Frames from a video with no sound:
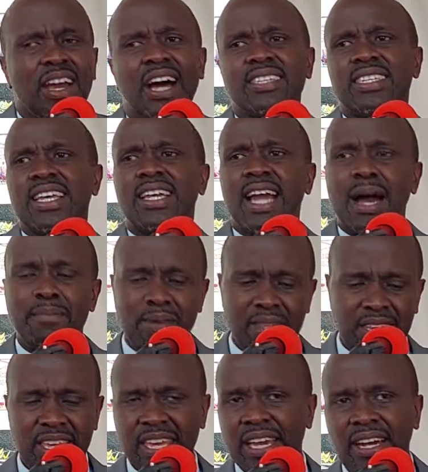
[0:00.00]
as they come
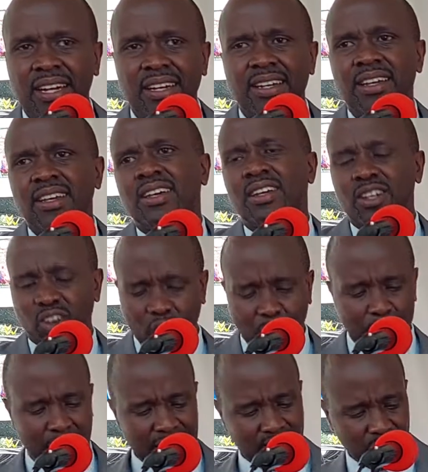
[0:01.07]
in here.
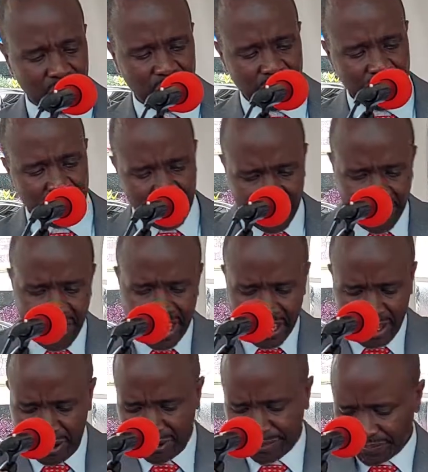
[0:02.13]
God bless you.
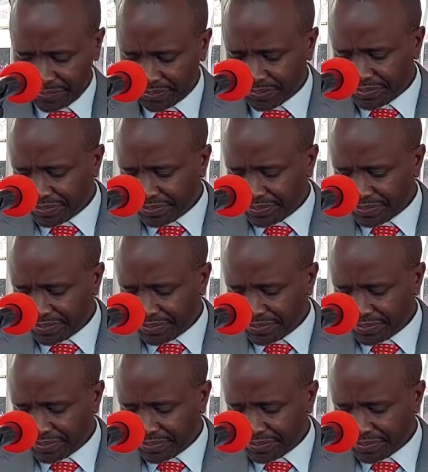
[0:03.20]
Thank you.